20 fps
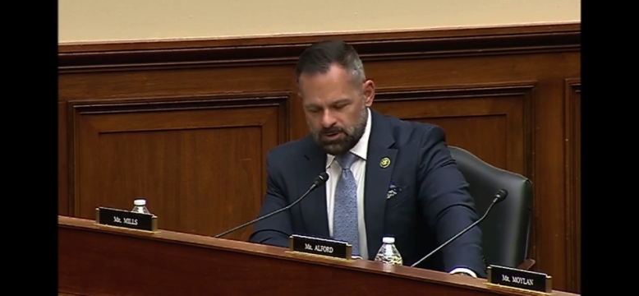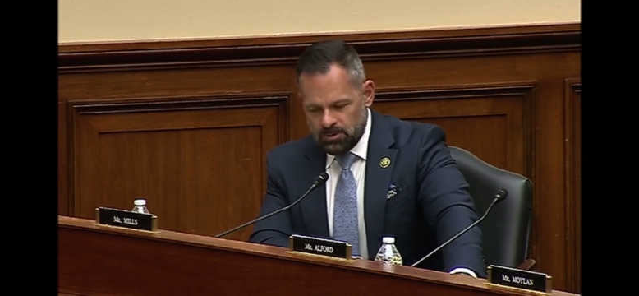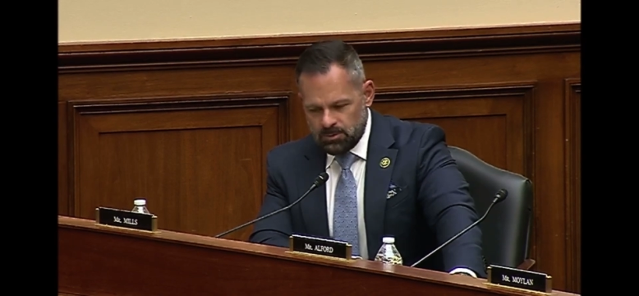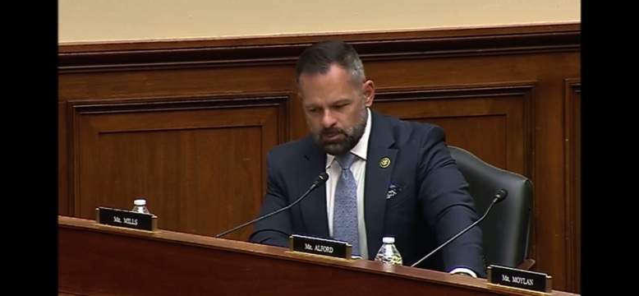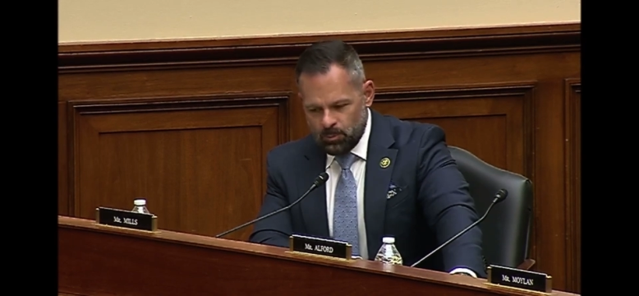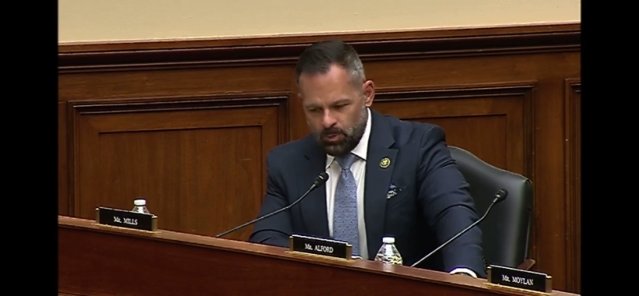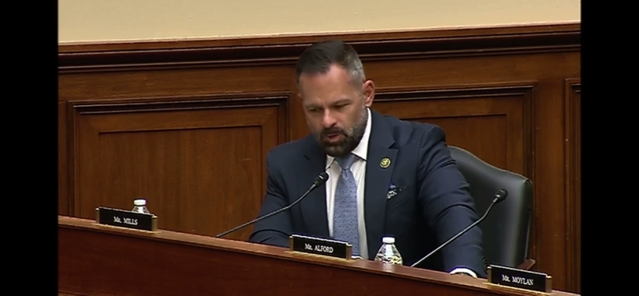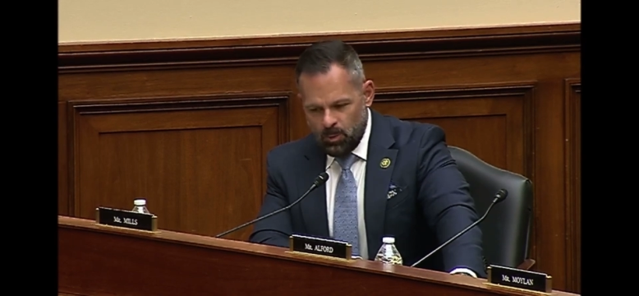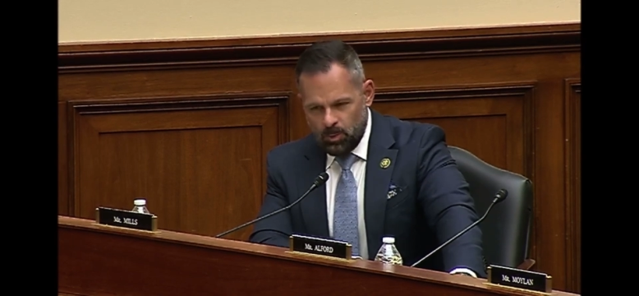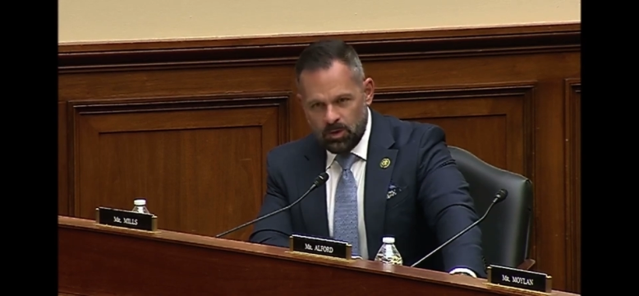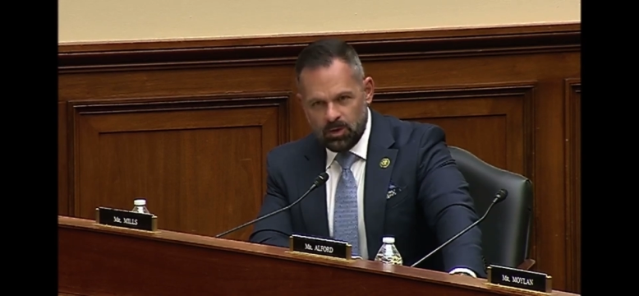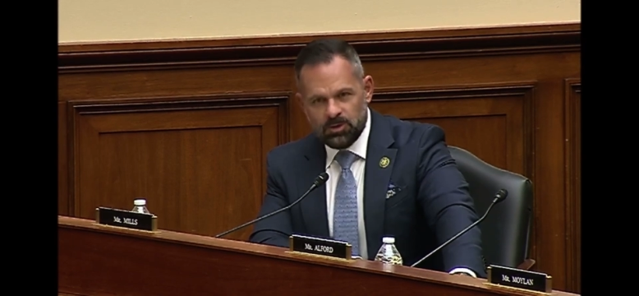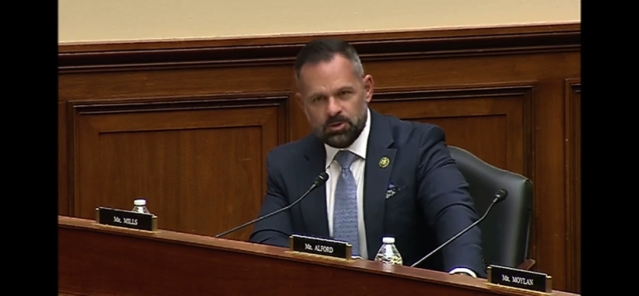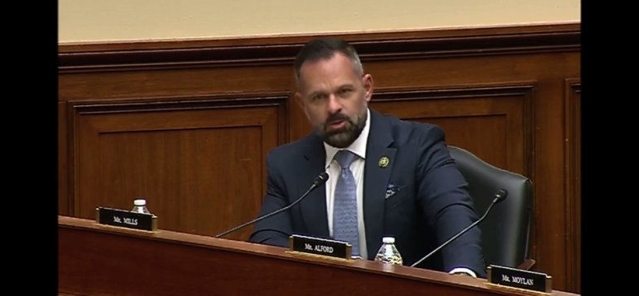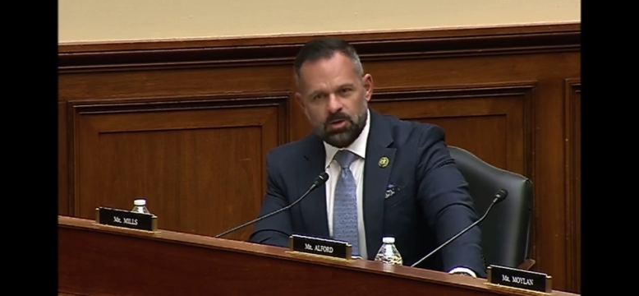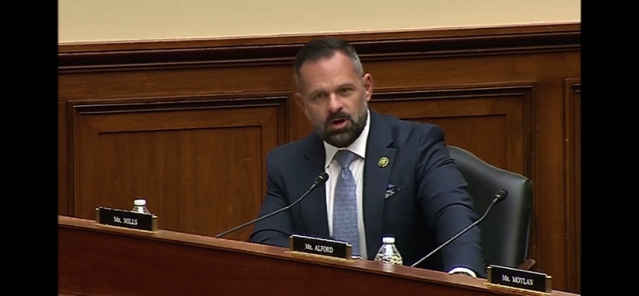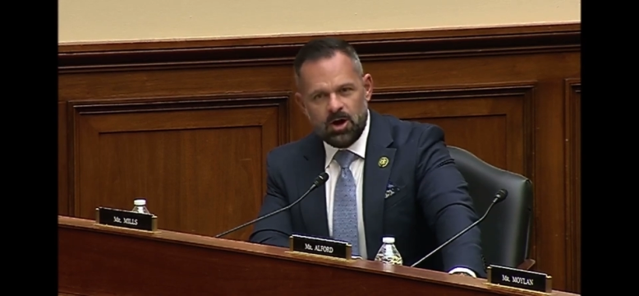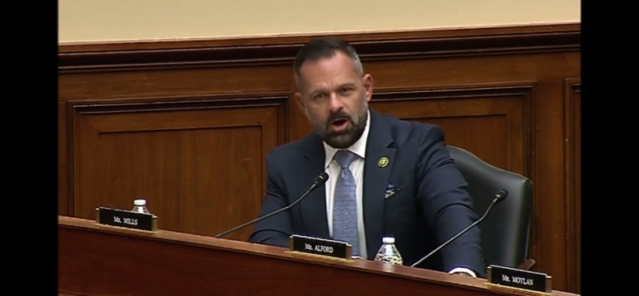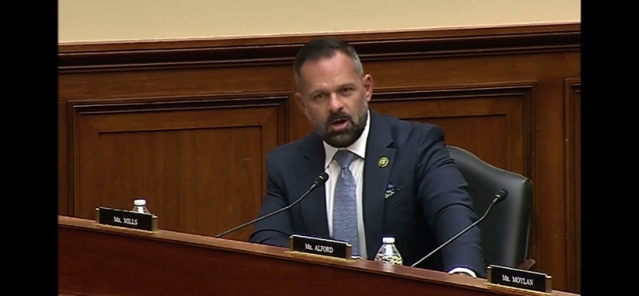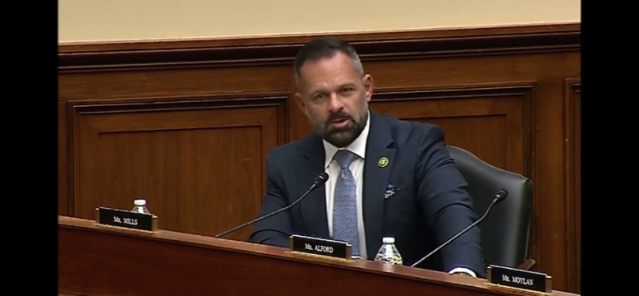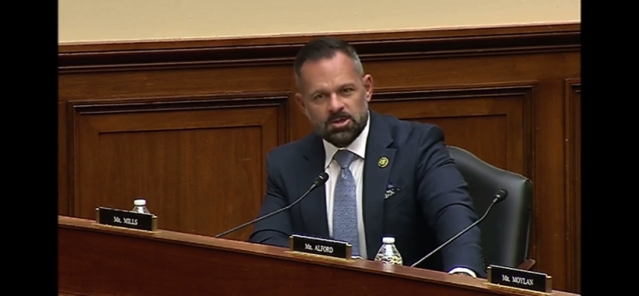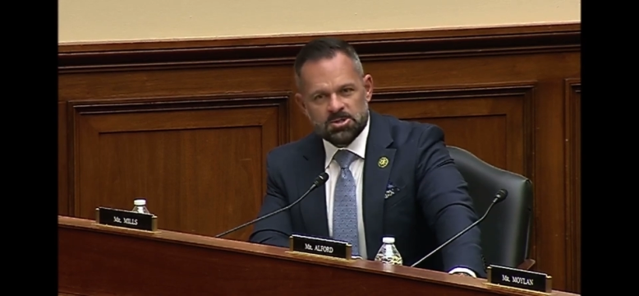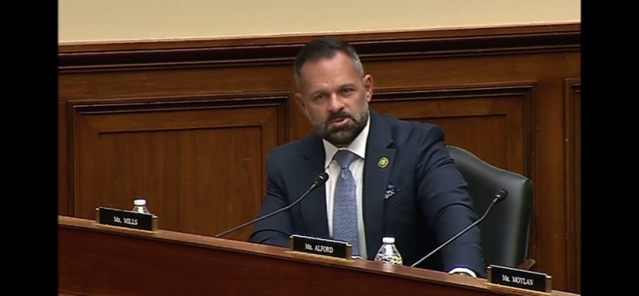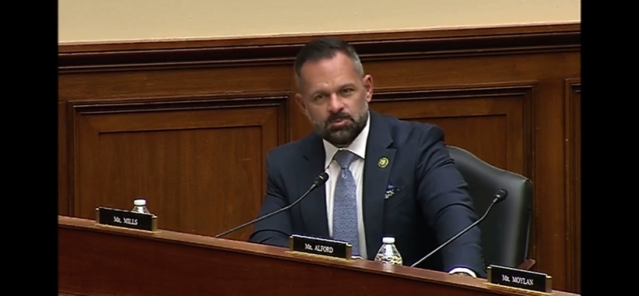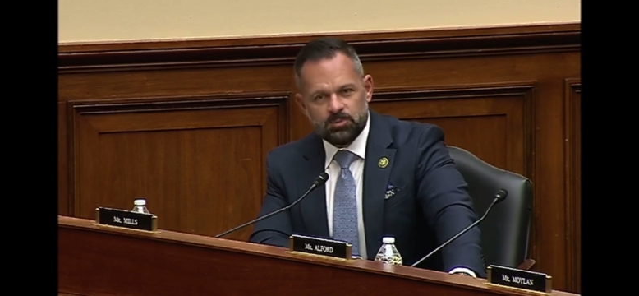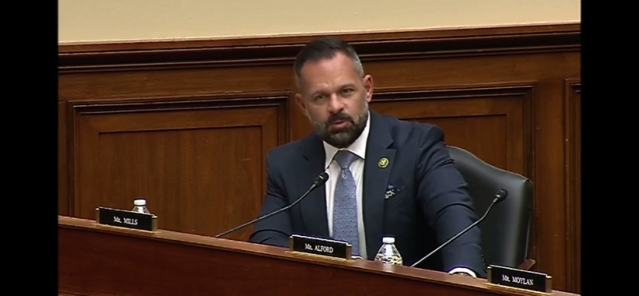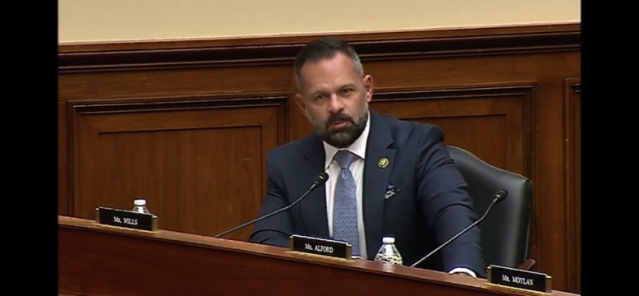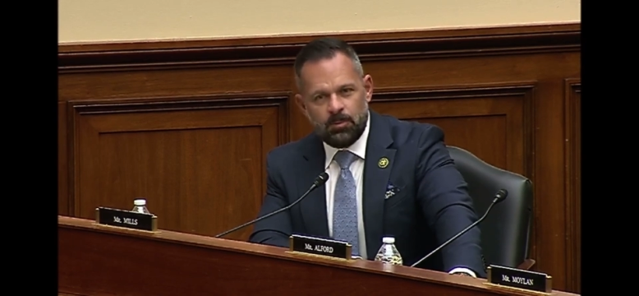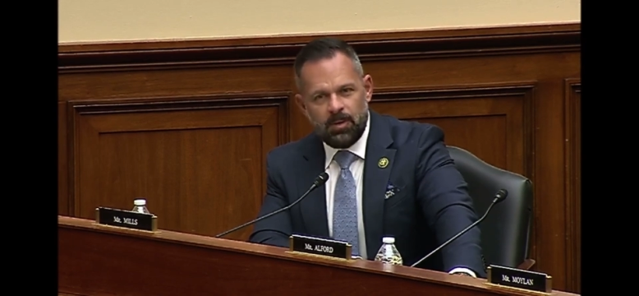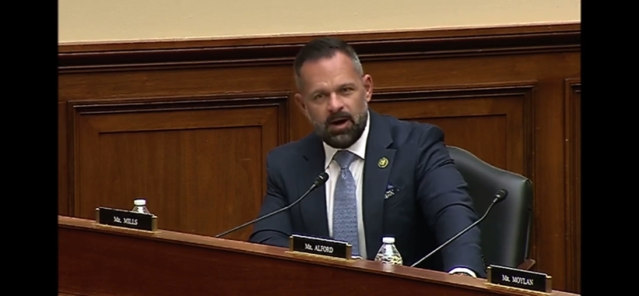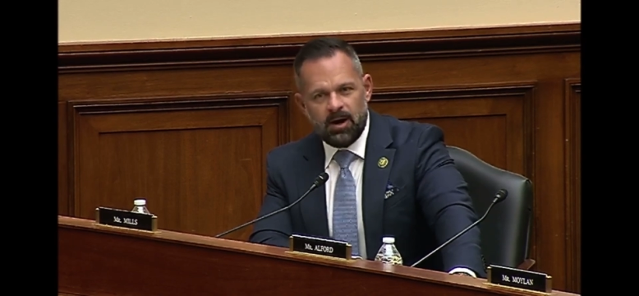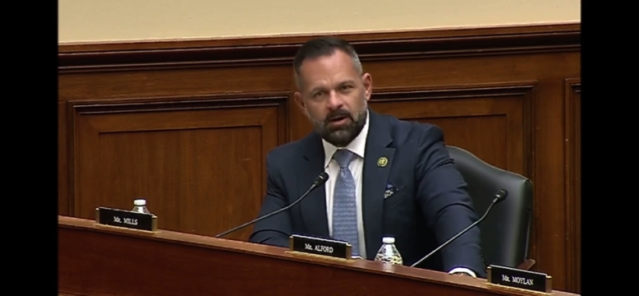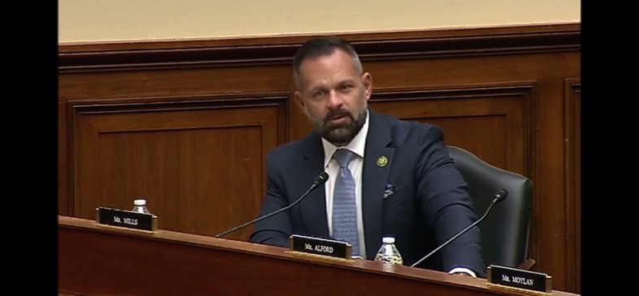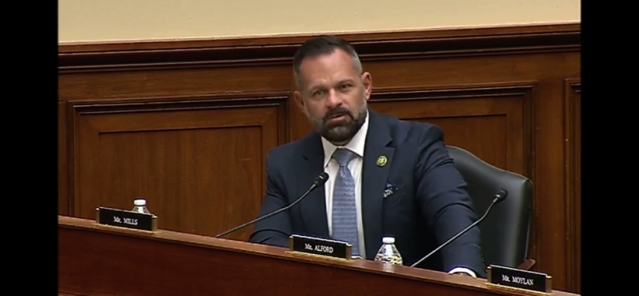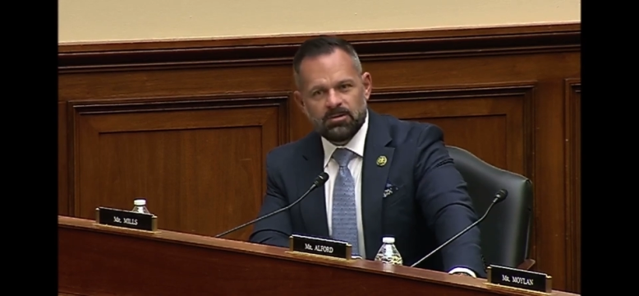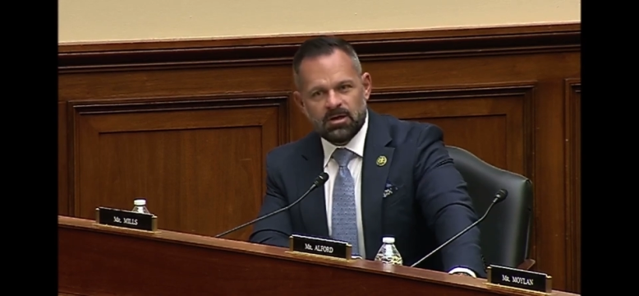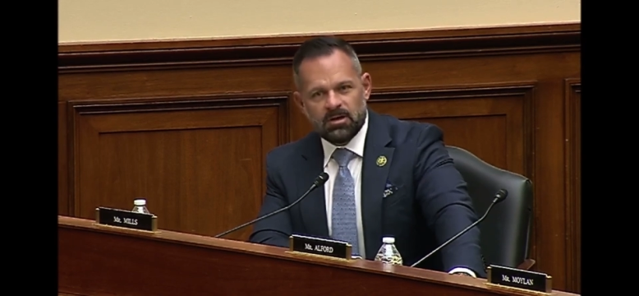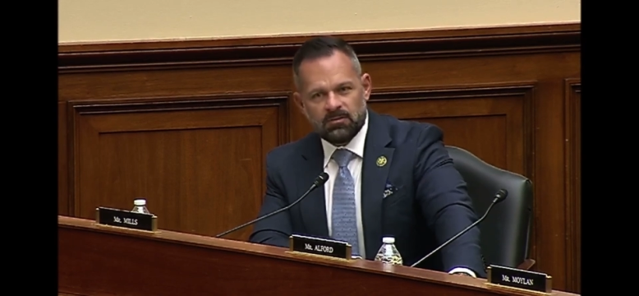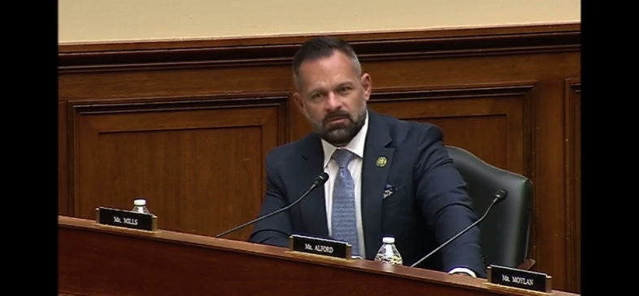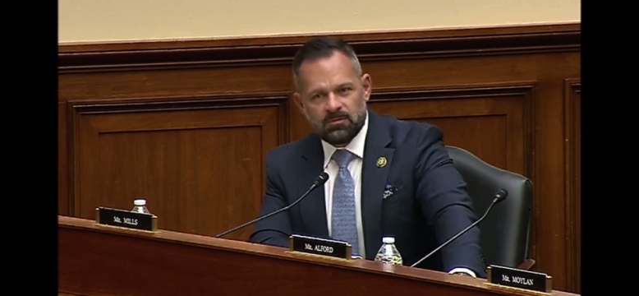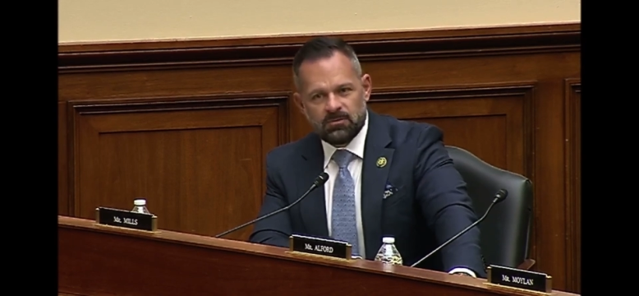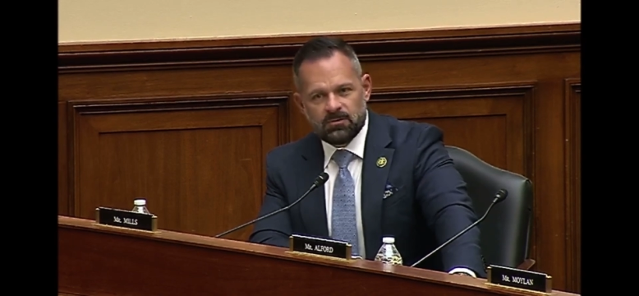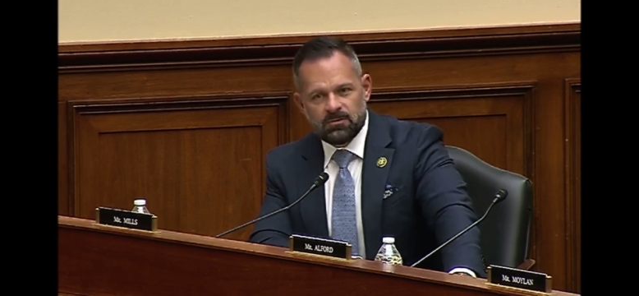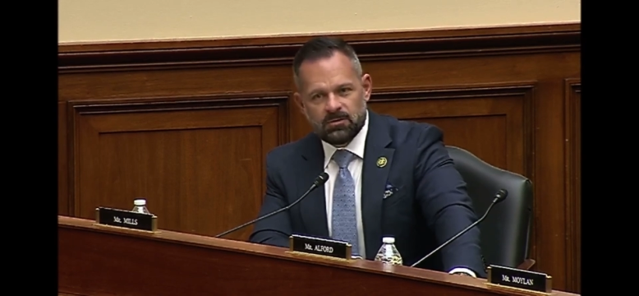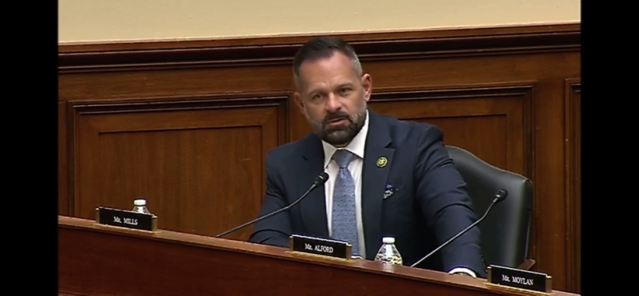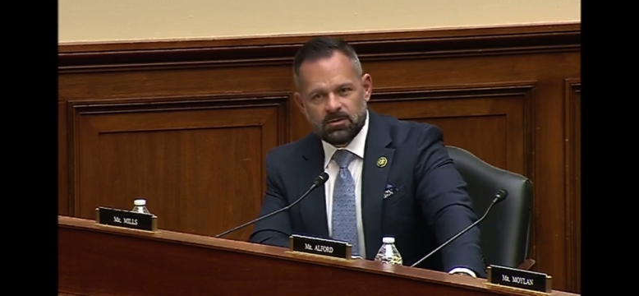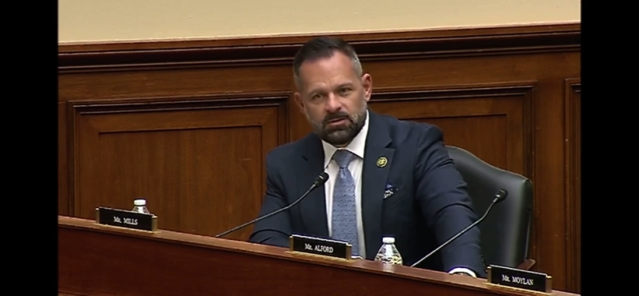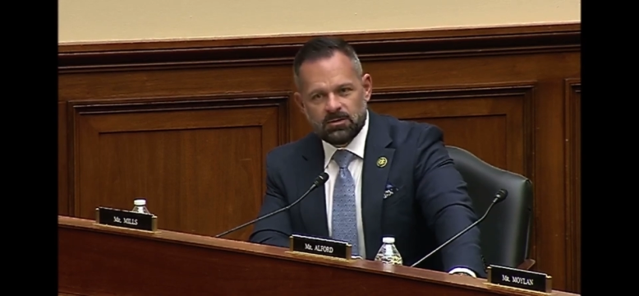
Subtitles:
When we're doing all this preparedness